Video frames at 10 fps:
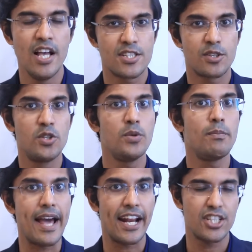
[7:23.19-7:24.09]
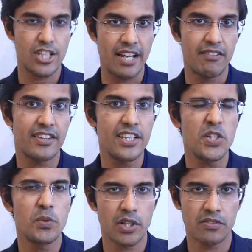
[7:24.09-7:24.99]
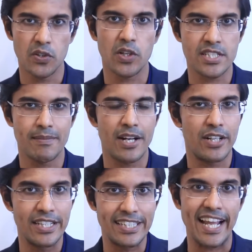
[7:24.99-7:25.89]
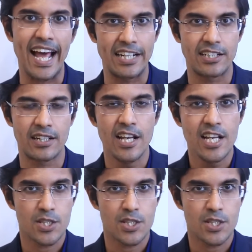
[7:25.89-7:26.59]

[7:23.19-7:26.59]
So you manage everything you want to focus about in the calendar.